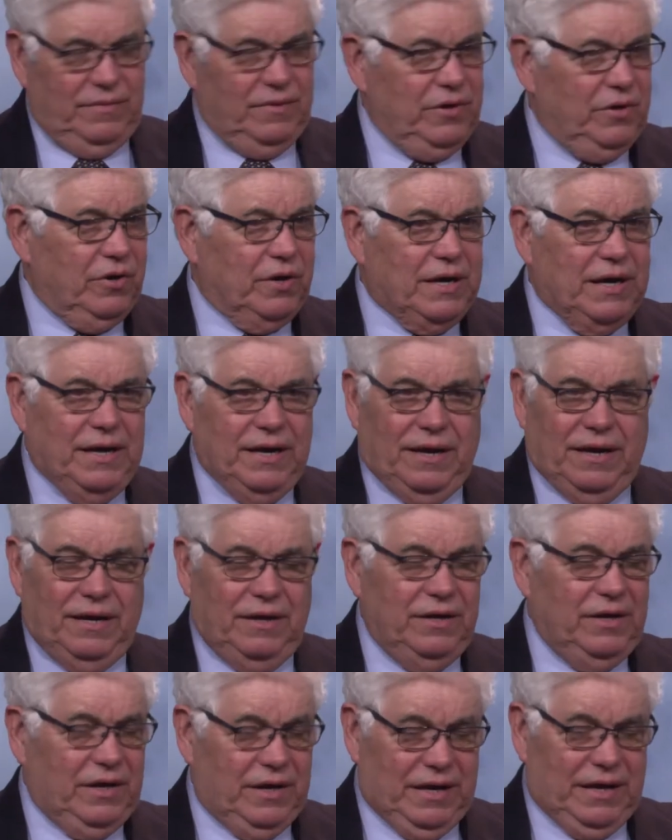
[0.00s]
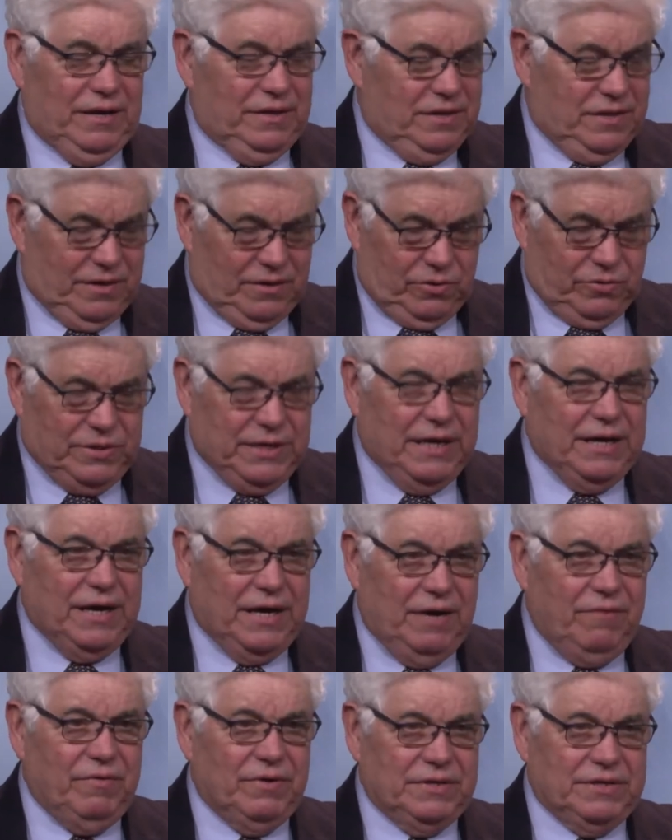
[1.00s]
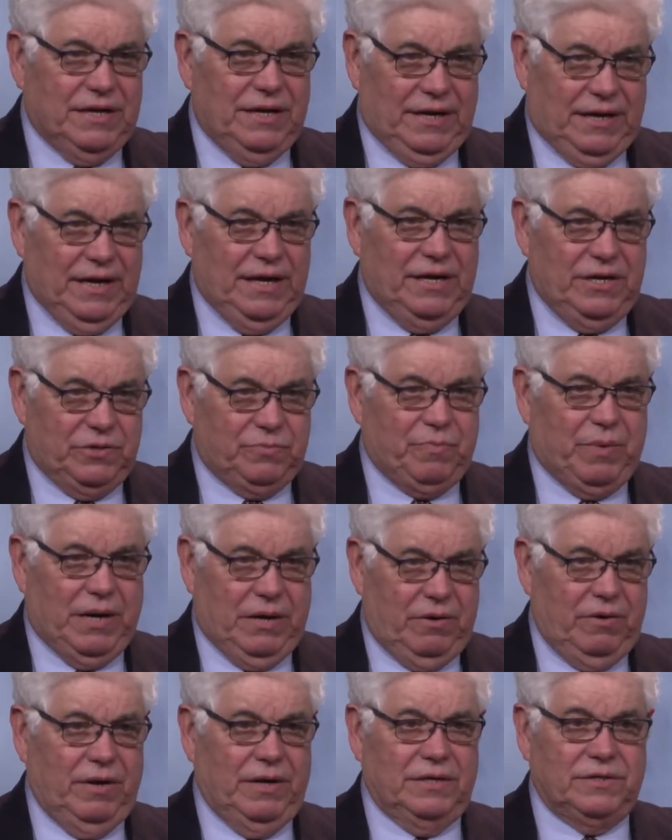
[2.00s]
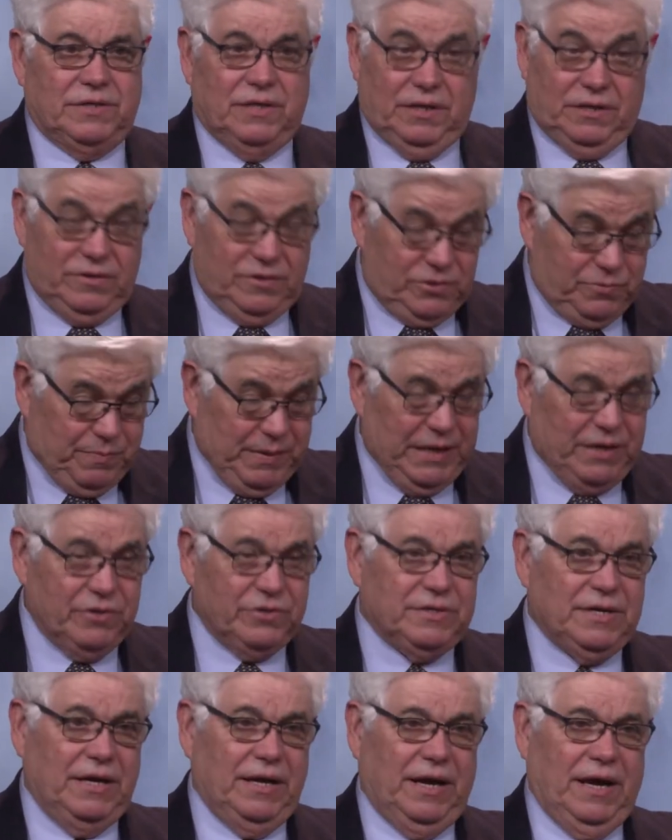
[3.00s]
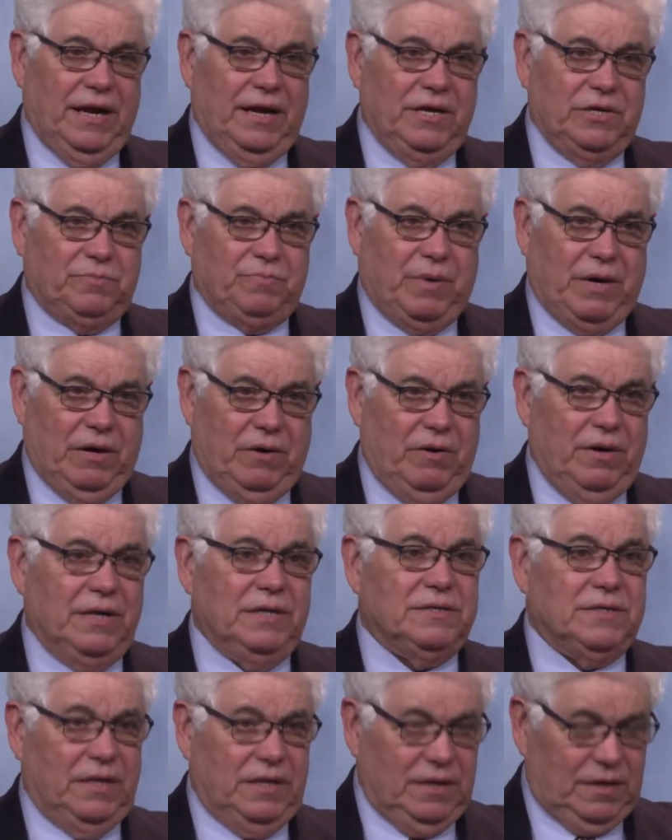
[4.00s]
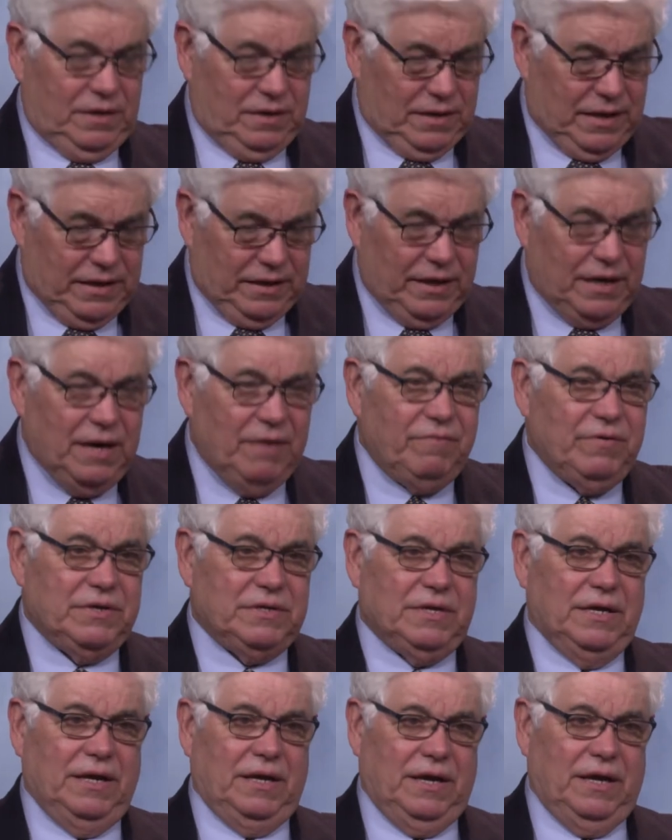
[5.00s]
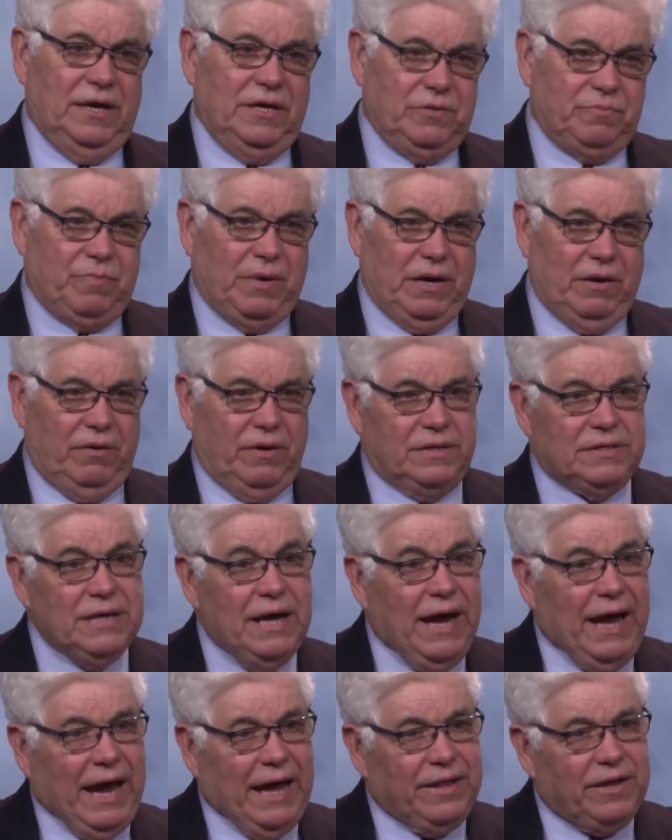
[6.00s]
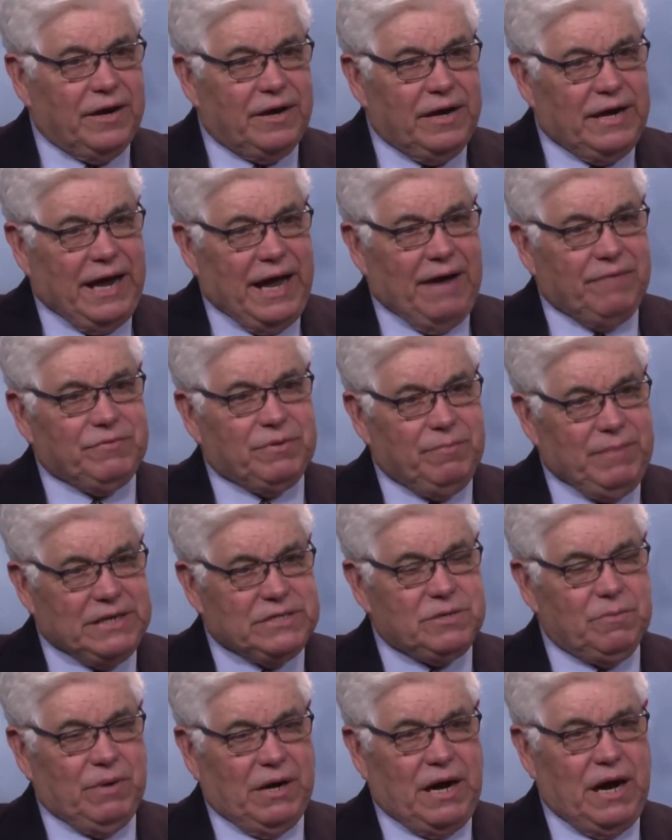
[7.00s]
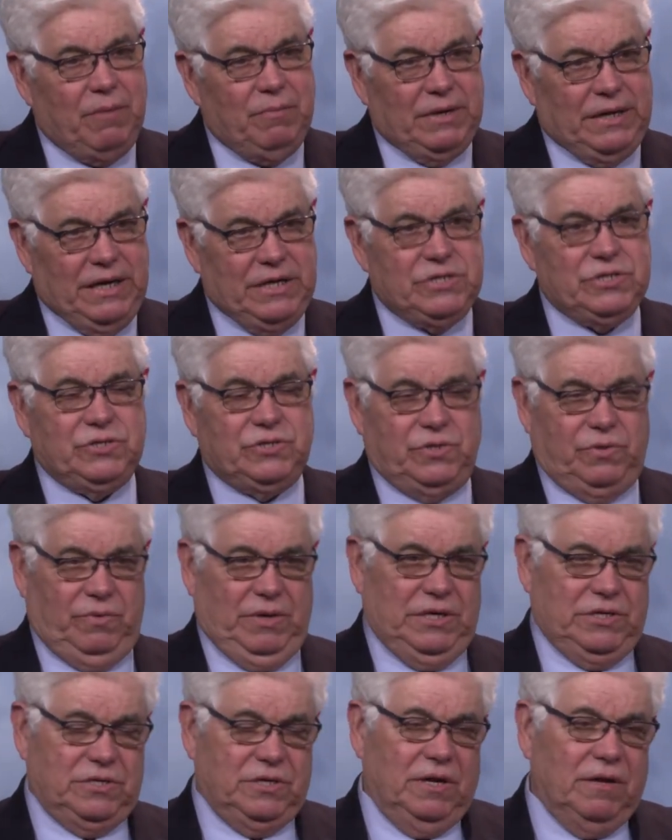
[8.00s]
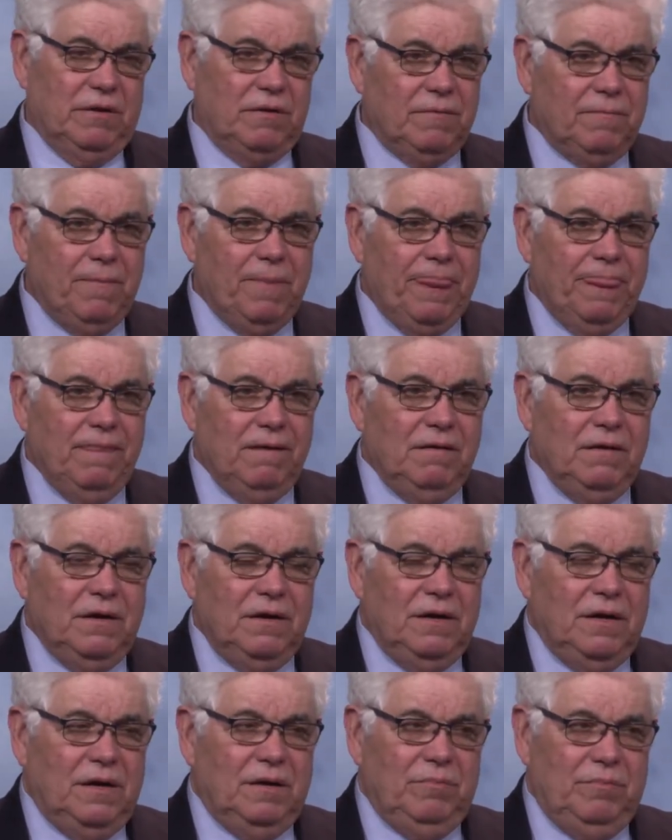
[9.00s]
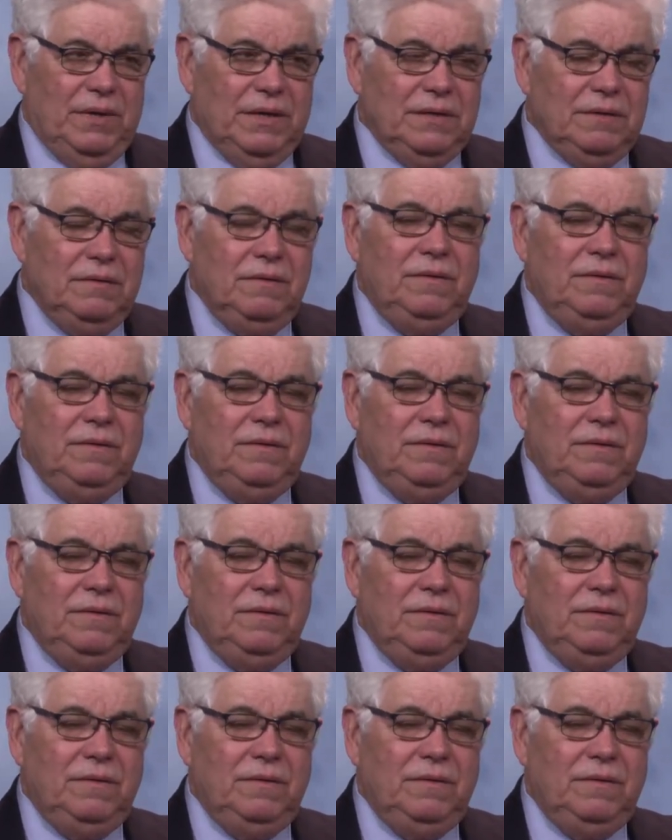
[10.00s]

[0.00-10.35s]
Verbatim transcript: you're going to, the lieutenant governor is going to get his priorities, the speaker is going to get his priorities, and the, and the is going to get his priorities, and they're going to have to make some accommodations to each other. But,